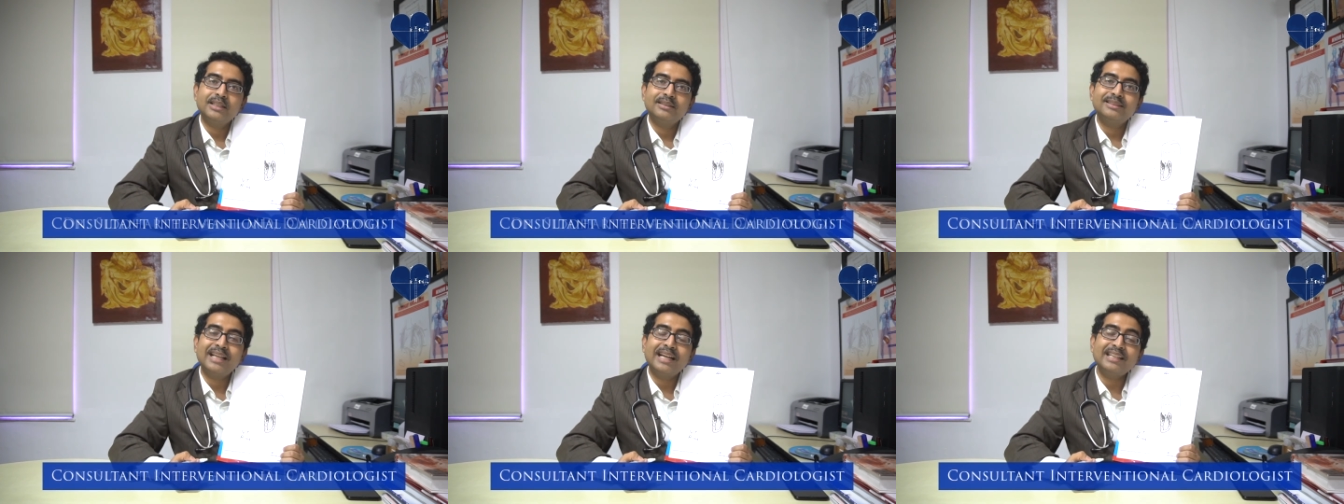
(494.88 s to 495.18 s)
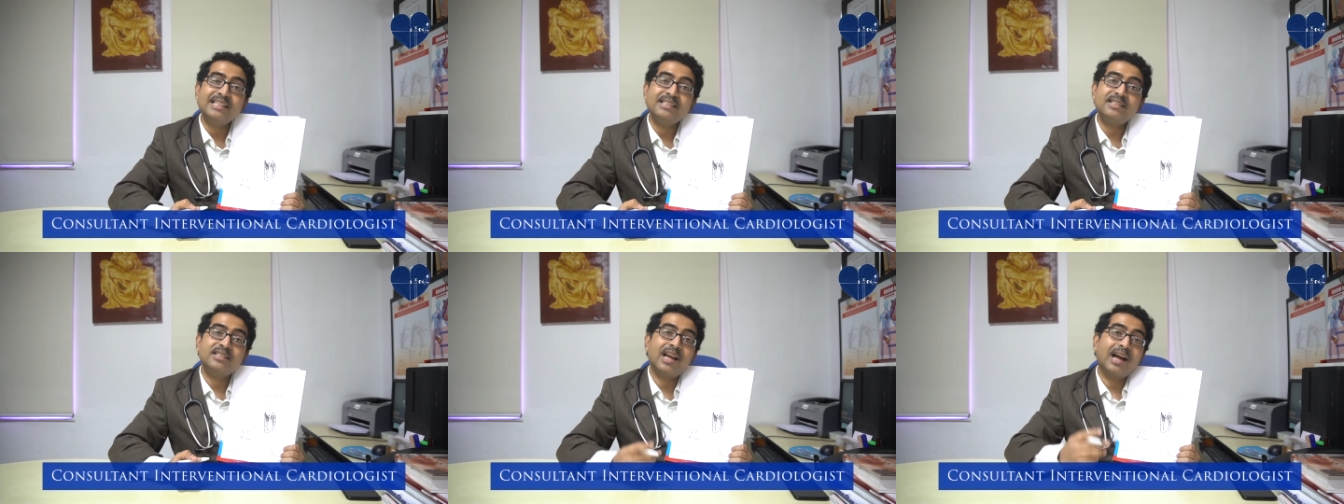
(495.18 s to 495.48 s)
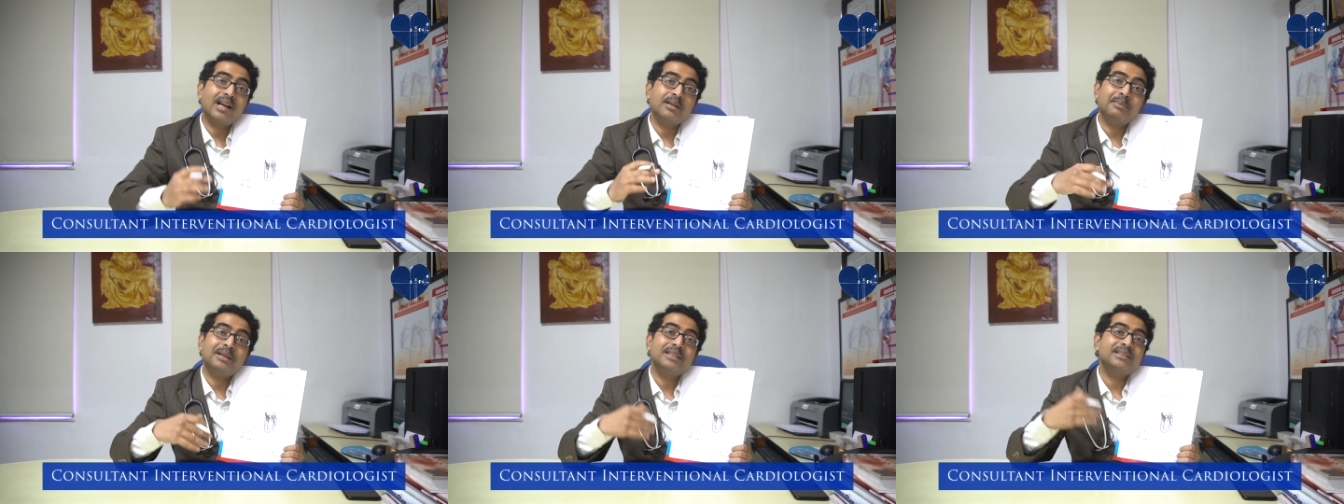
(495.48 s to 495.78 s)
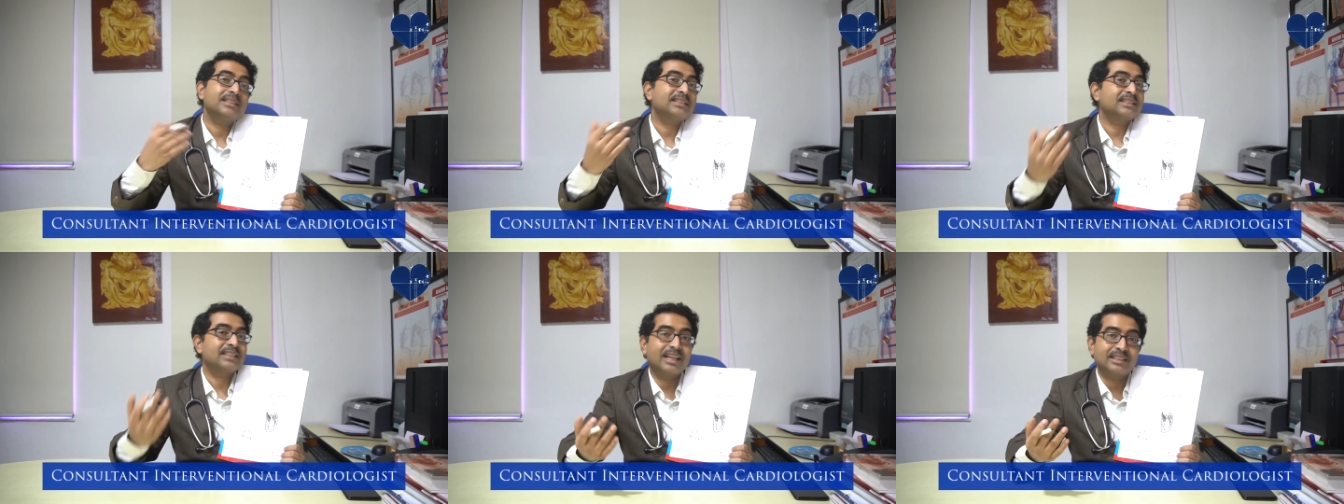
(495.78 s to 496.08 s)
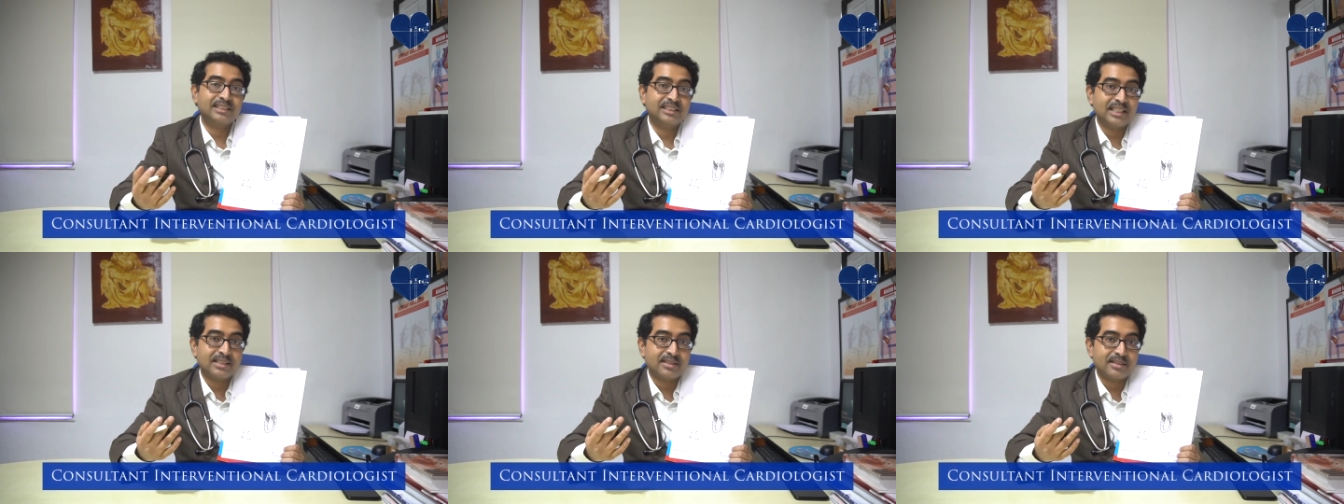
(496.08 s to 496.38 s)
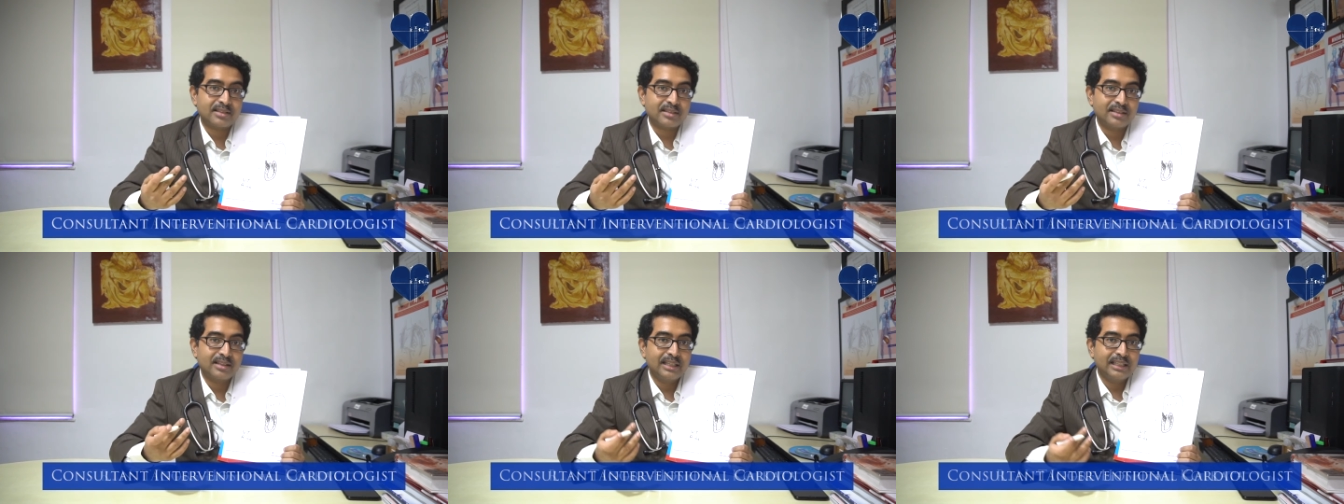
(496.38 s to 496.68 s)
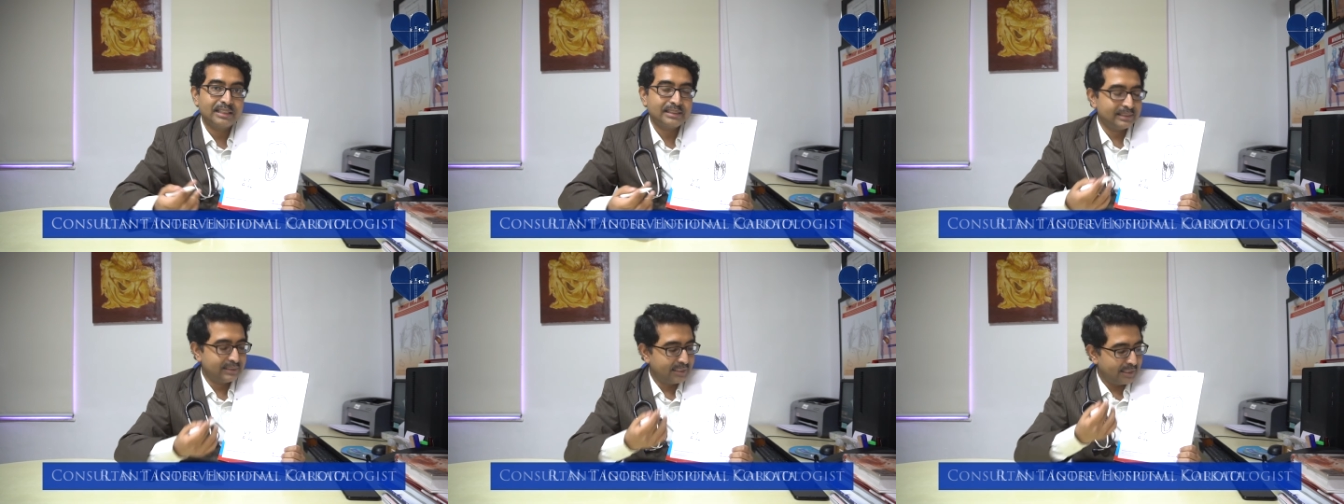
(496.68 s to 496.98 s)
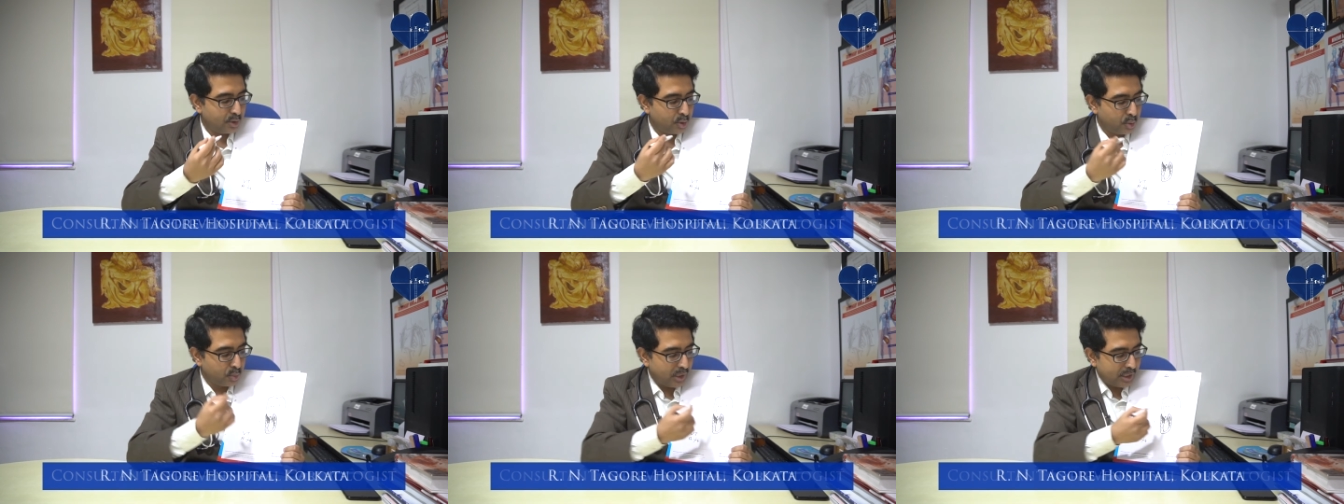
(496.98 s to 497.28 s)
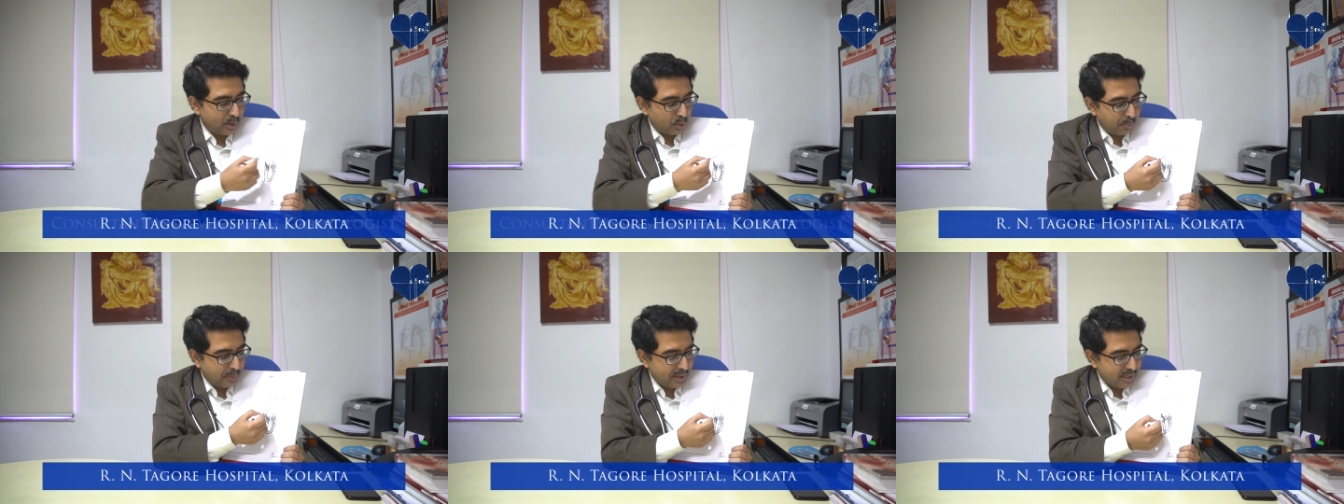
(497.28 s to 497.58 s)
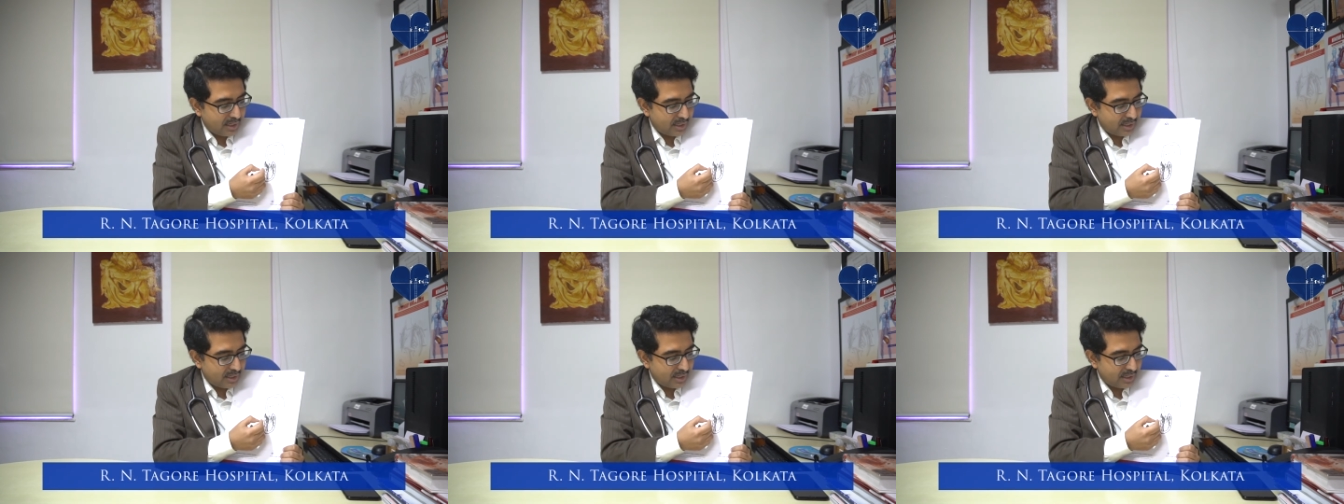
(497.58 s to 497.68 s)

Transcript: That is done by the surgeons. They do an open